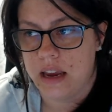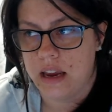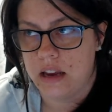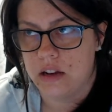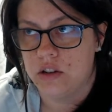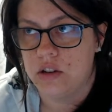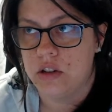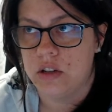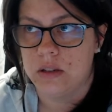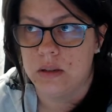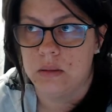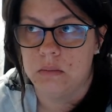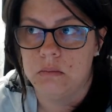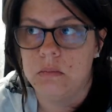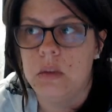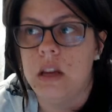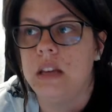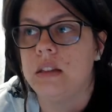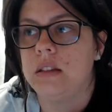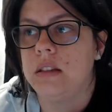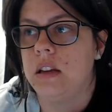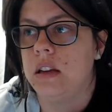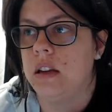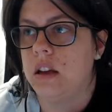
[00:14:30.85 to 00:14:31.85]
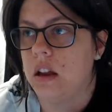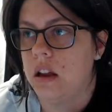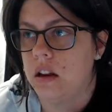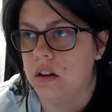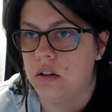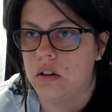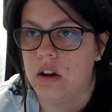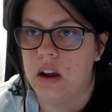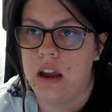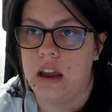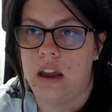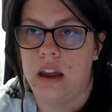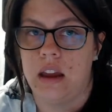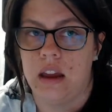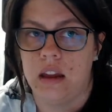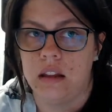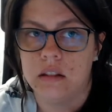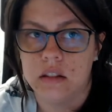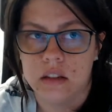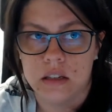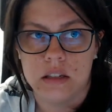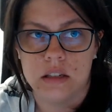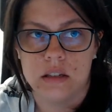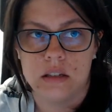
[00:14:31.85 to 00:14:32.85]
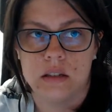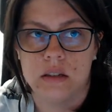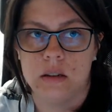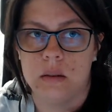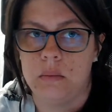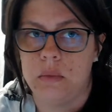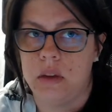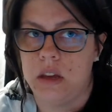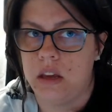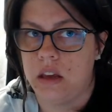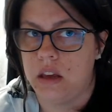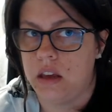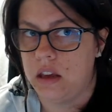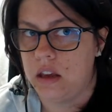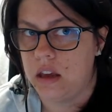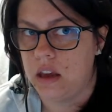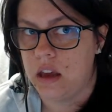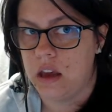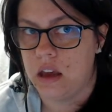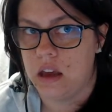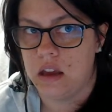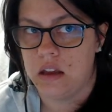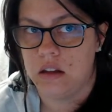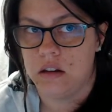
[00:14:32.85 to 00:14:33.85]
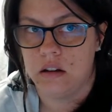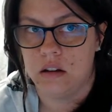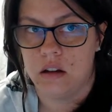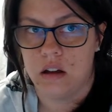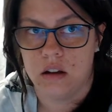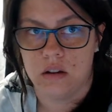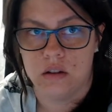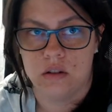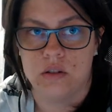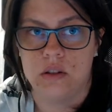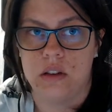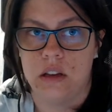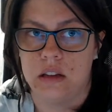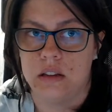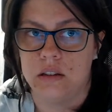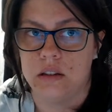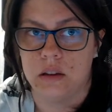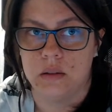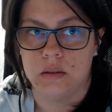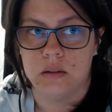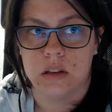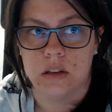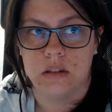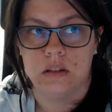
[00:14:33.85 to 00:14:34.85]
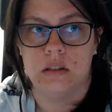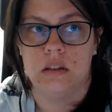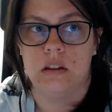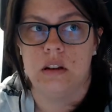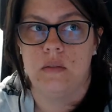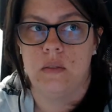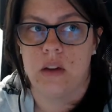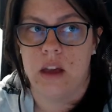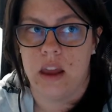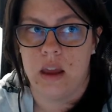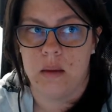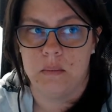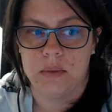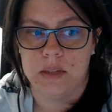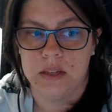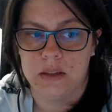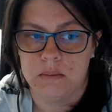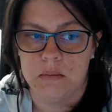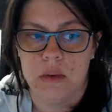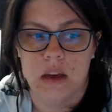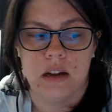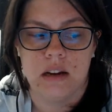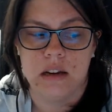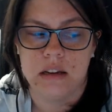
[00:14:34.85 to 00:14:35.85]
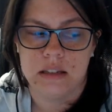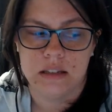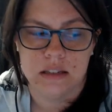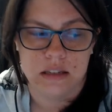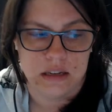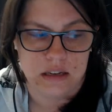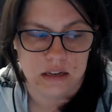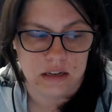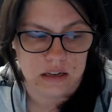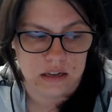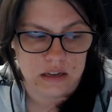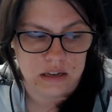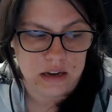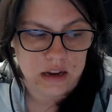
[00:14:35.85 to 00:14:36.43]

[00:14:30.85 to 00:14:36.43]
and she's amazing and great and listens to me and understands how sensitive I am to medicine.